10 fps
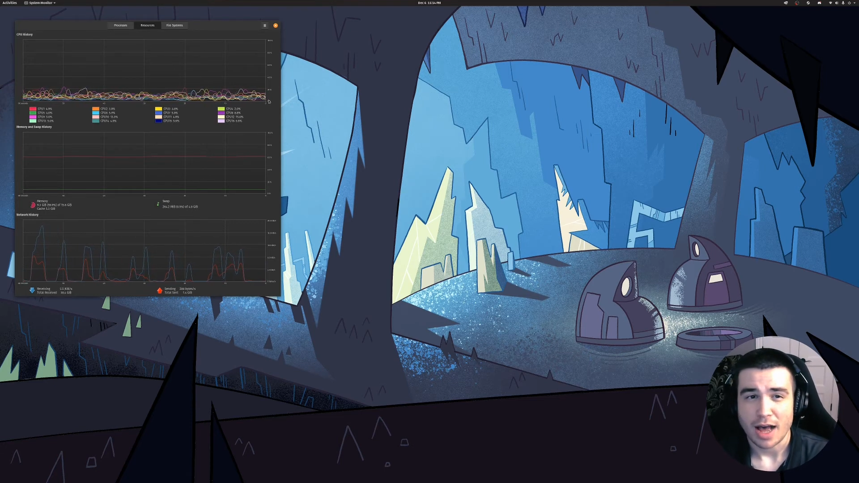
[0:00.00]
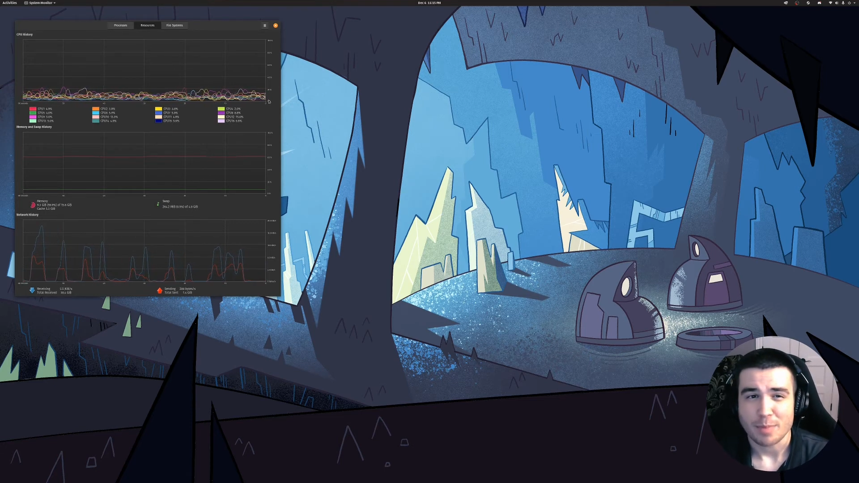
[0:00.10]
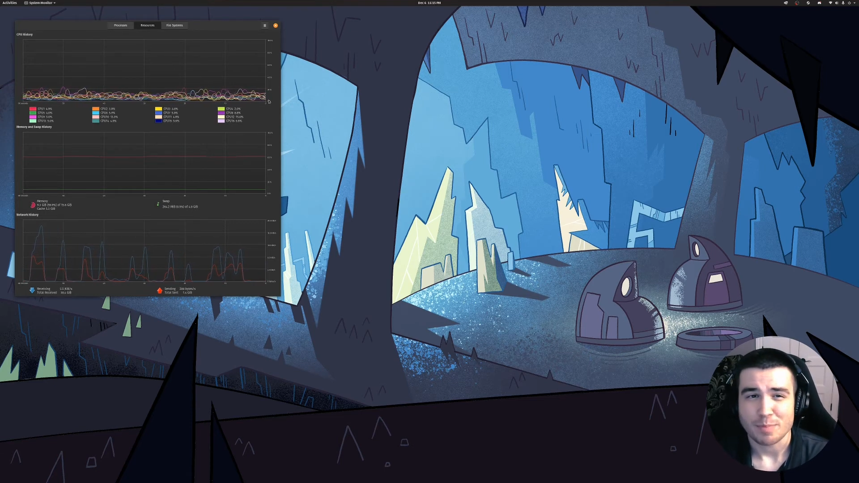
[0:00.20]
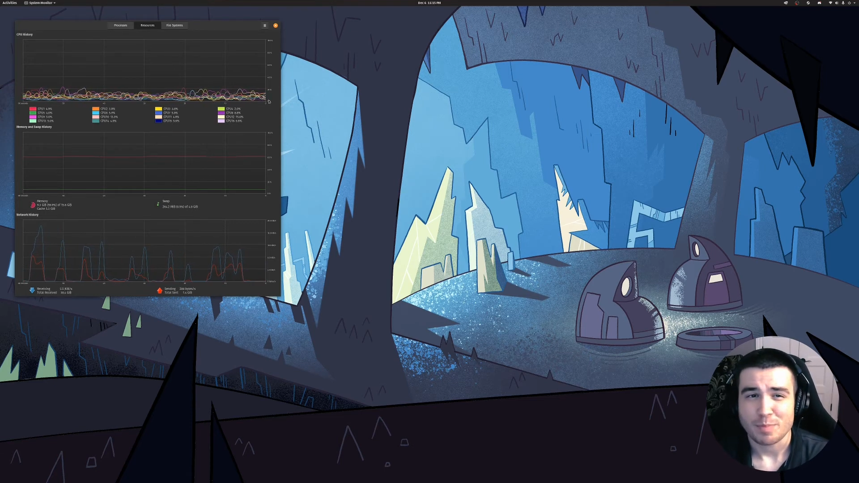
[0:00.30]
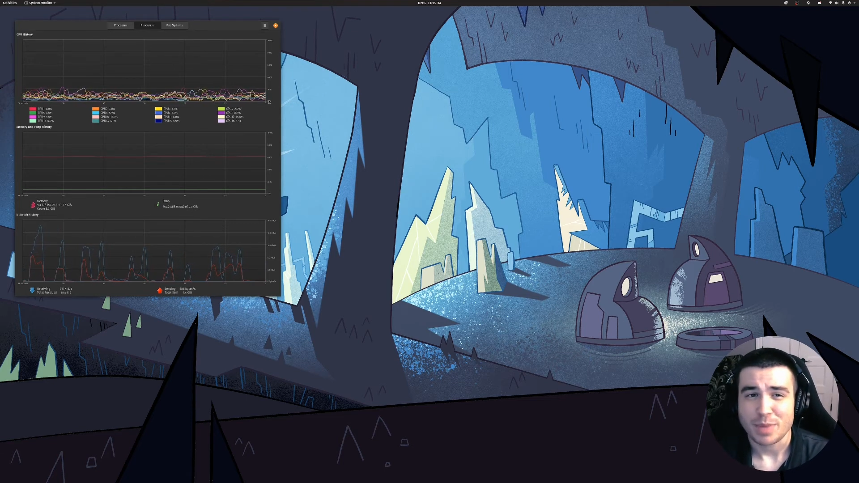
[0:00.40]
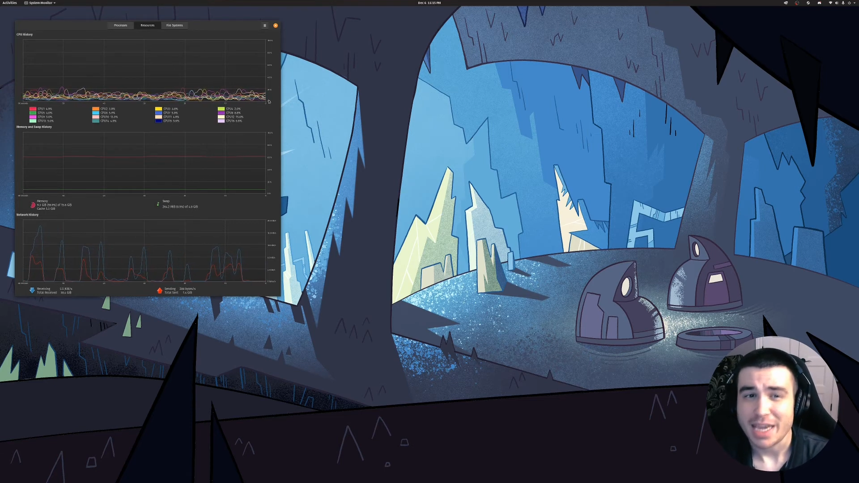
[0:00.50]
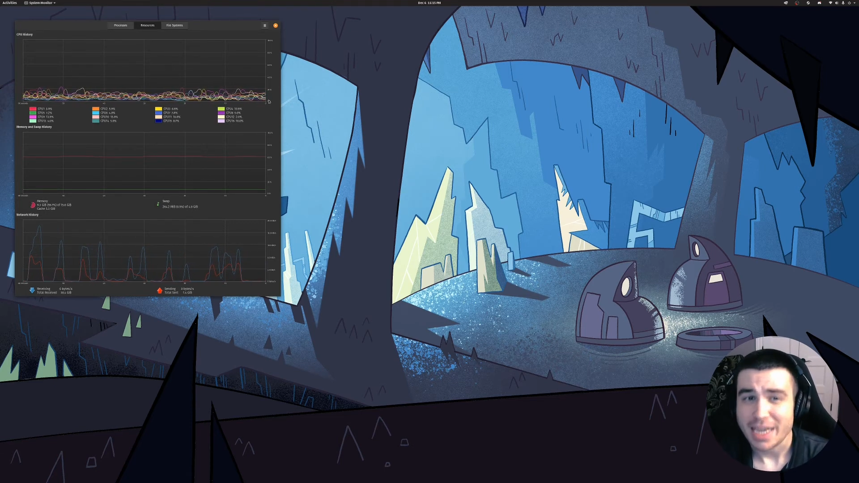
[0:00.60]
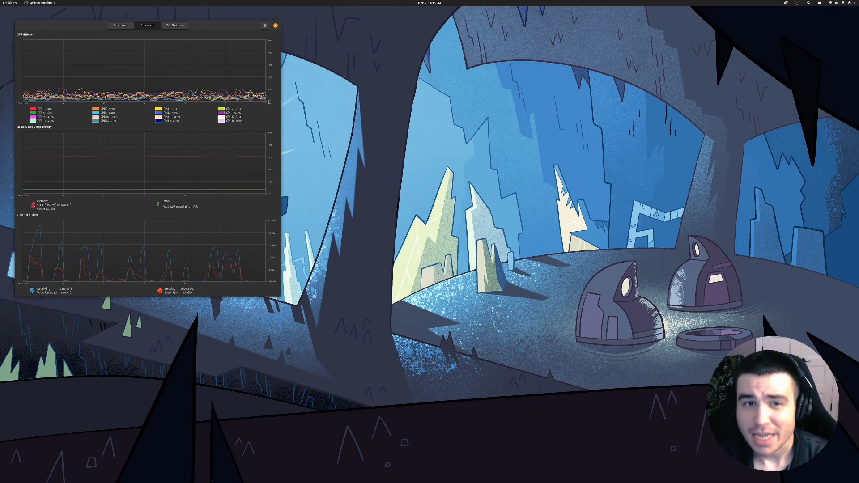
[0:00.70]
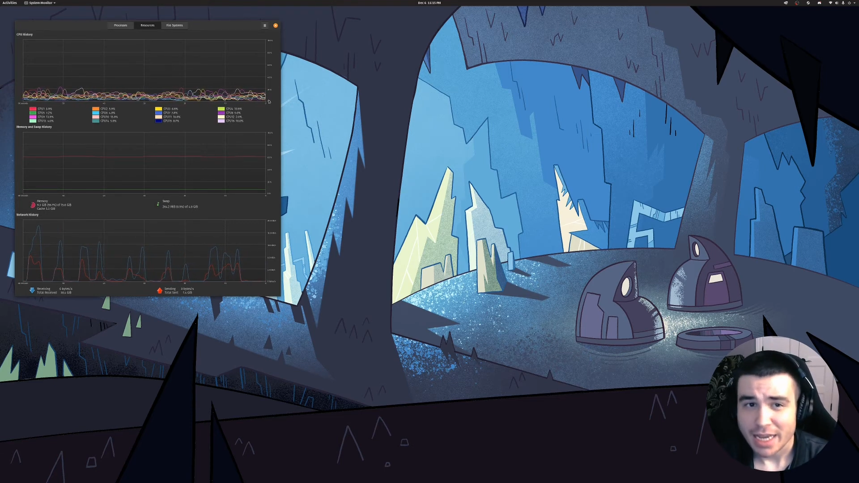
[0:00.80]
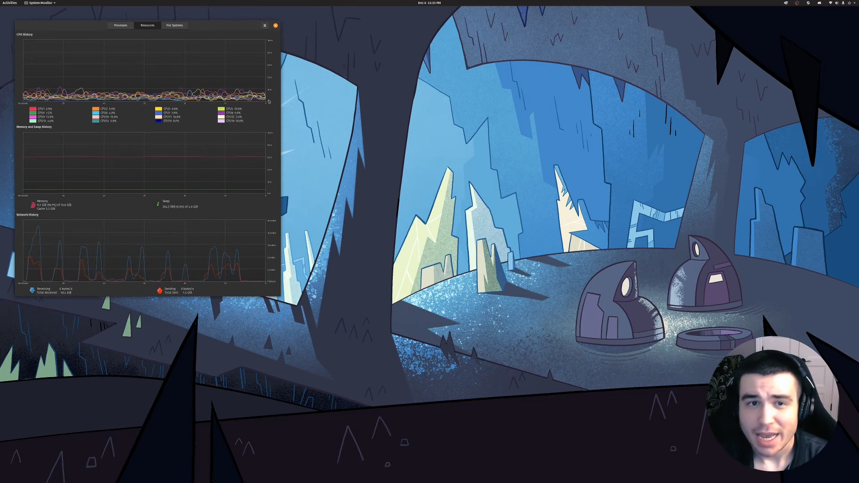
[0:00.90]
I'm
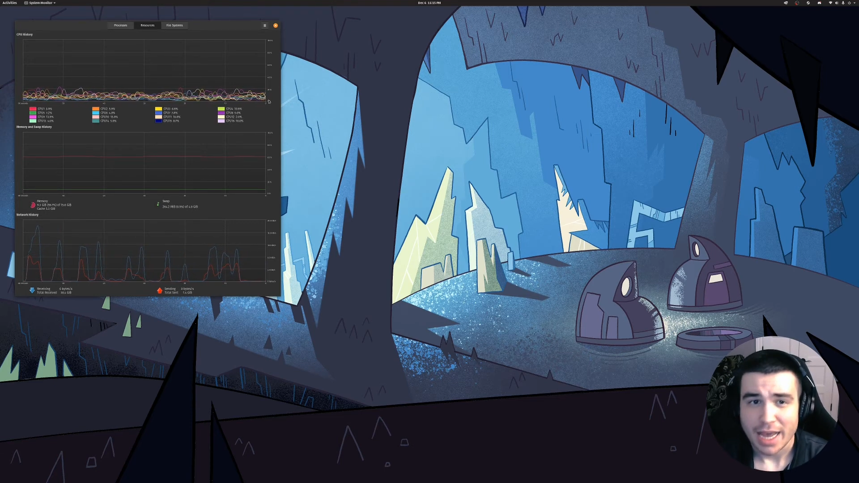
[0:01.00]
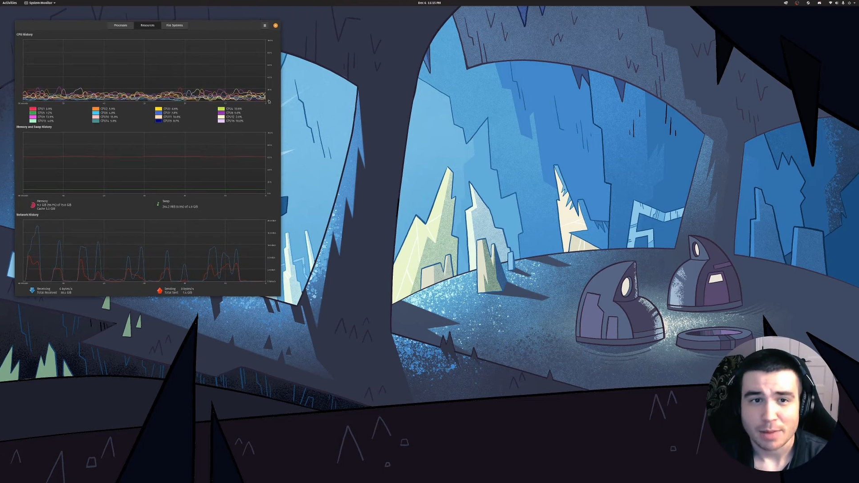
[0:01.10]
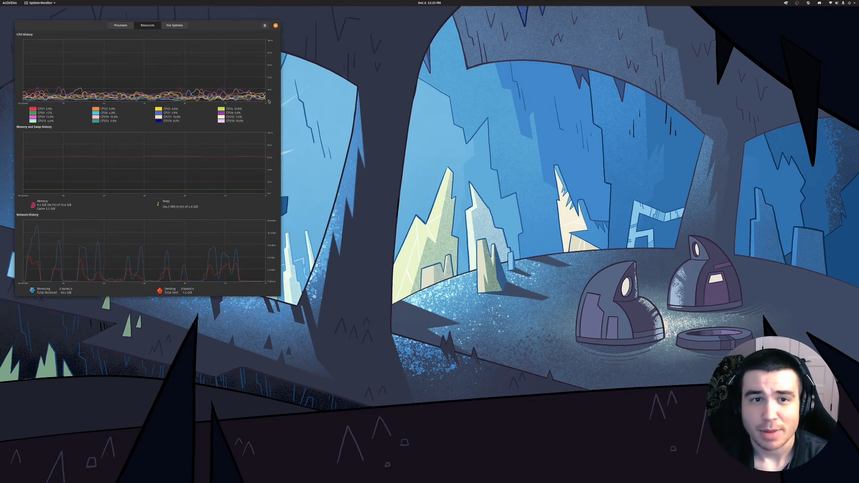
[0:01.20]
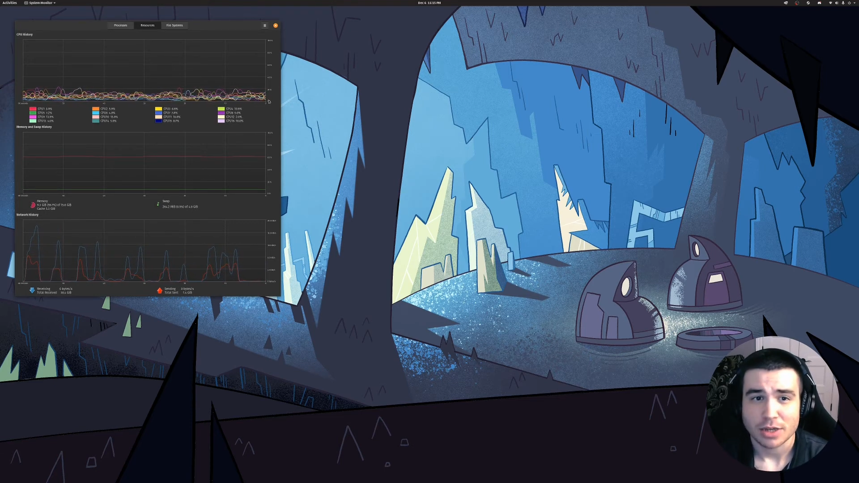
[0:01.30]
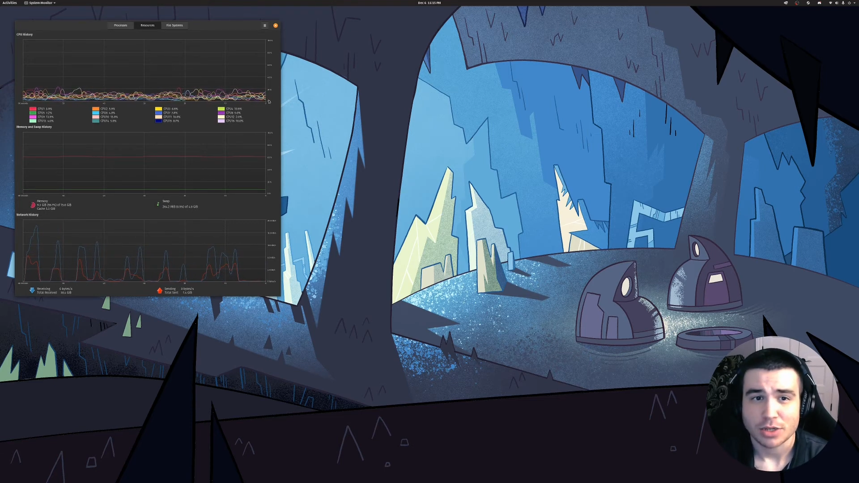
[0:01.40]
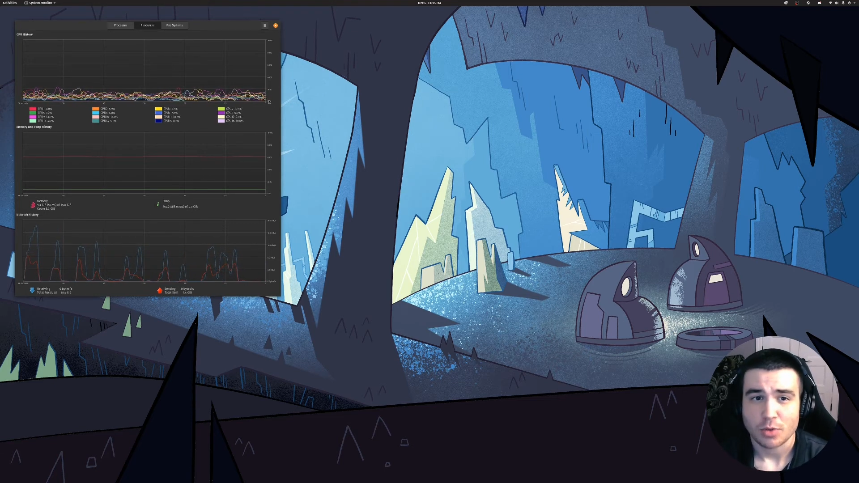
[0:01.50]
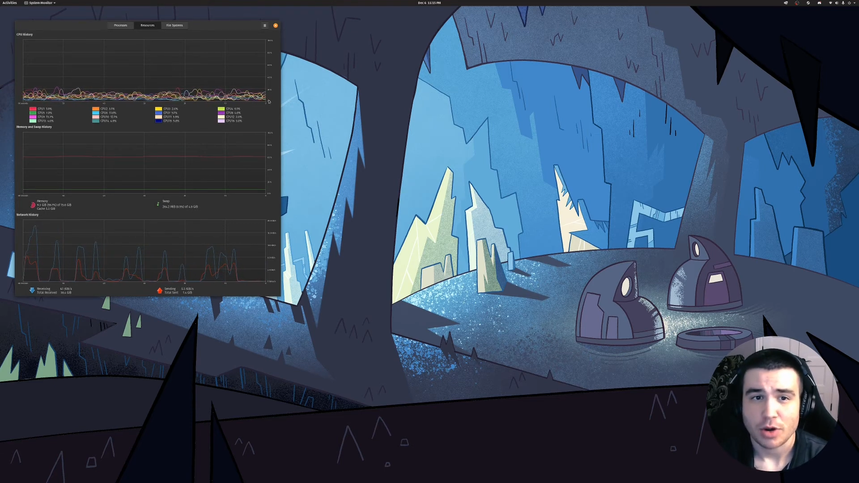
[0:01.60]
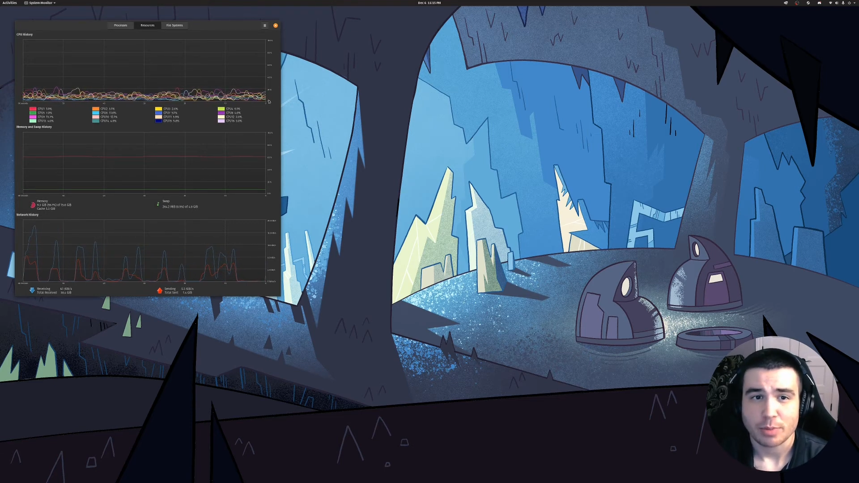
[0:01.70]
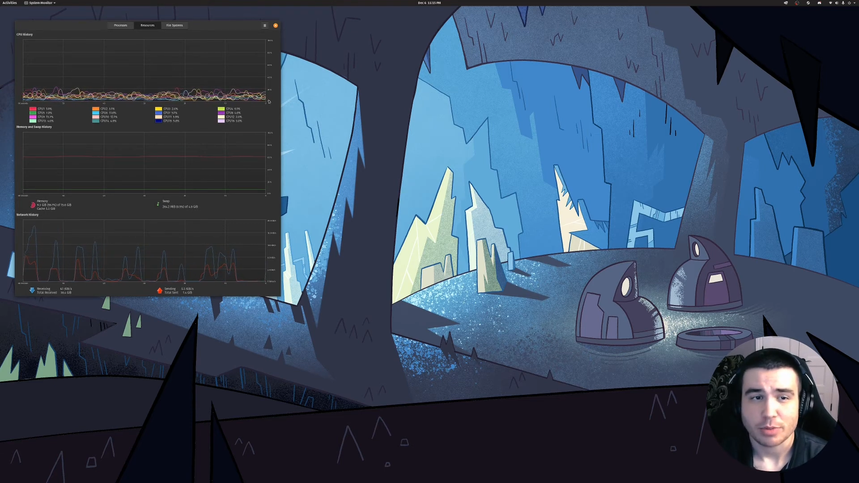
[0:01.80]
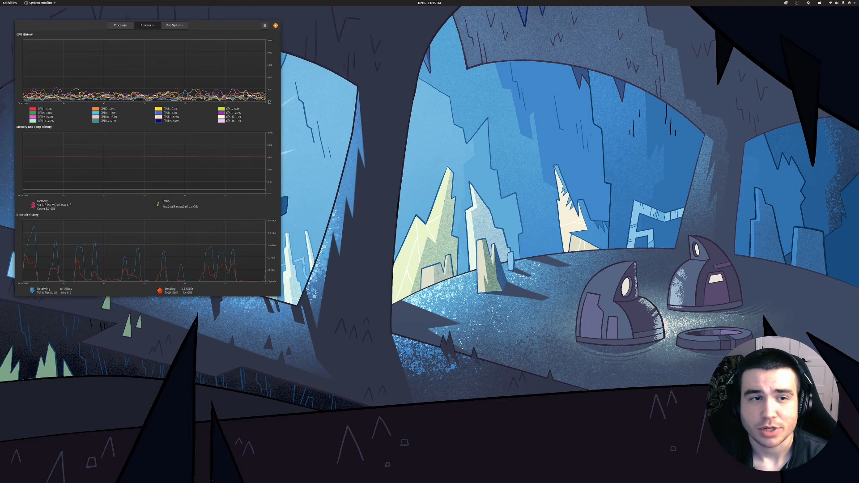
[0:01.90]
peaking at about
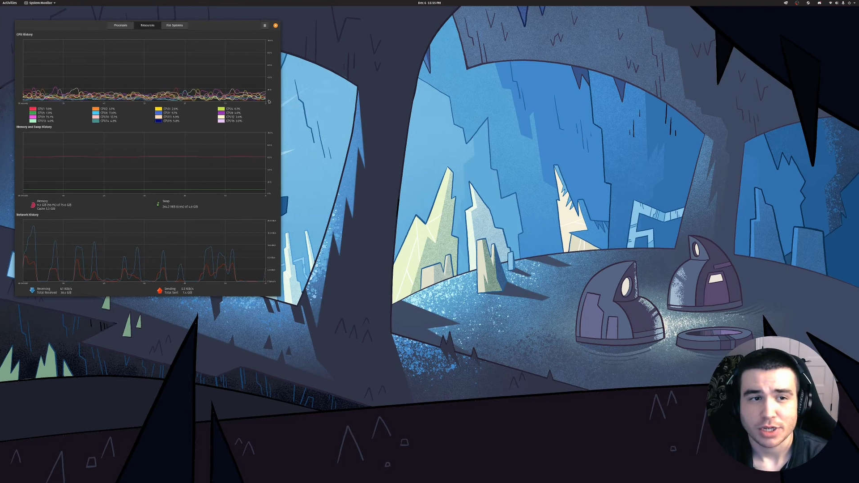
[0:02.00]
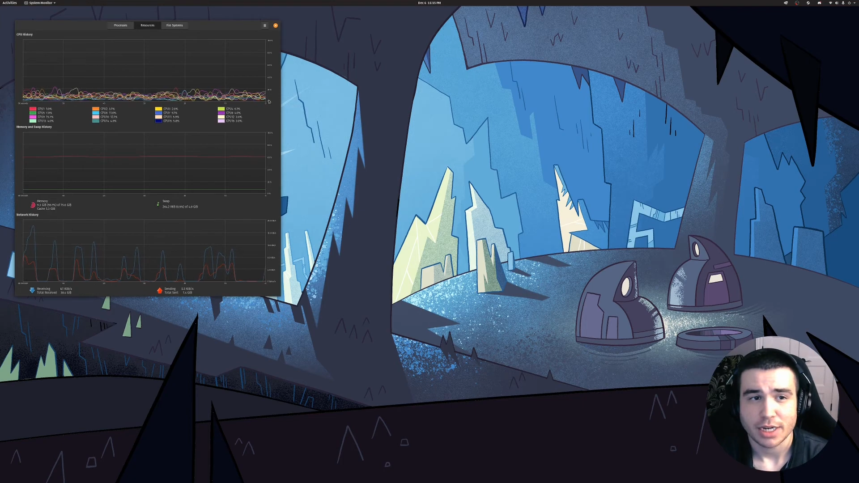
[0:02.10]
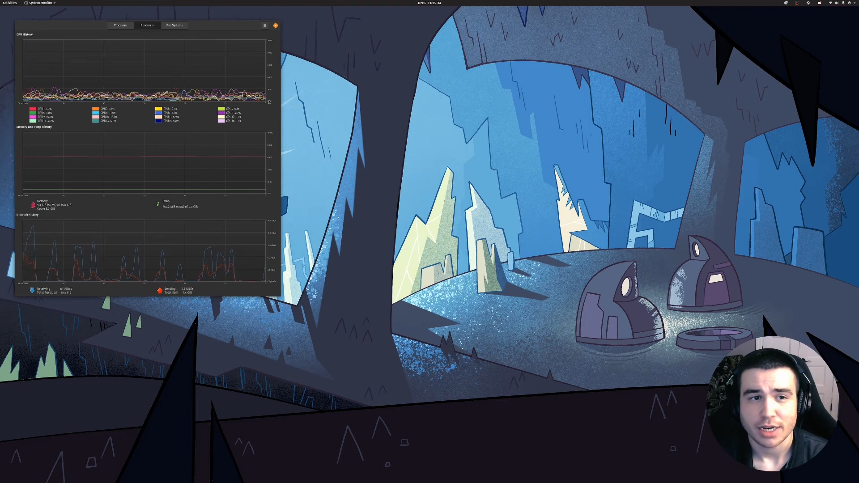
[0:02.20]
20%